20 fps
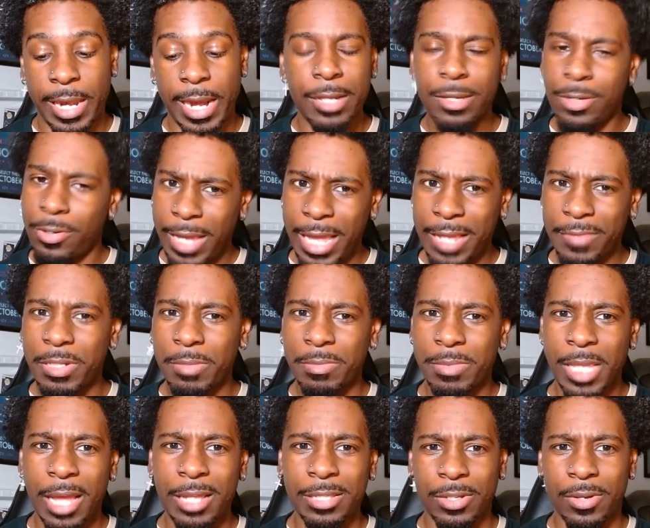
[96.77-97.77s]
And I do have
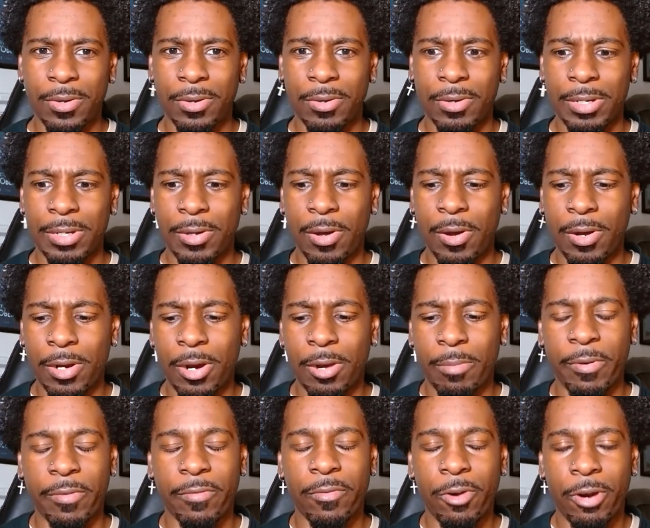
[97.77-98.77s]
some thoughts on
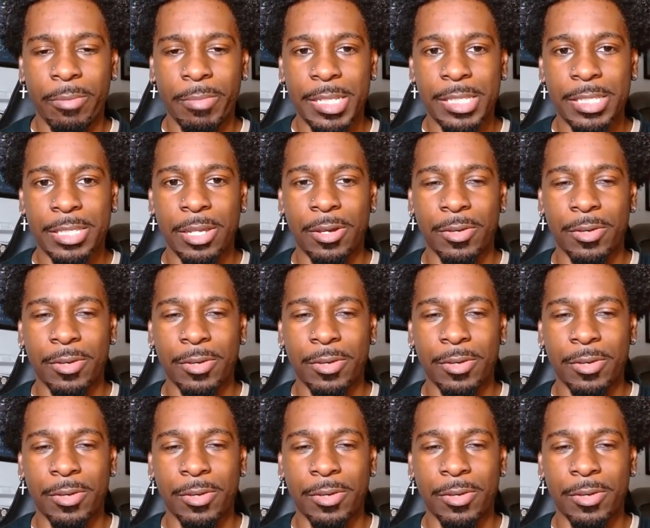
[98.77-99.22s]
her performance.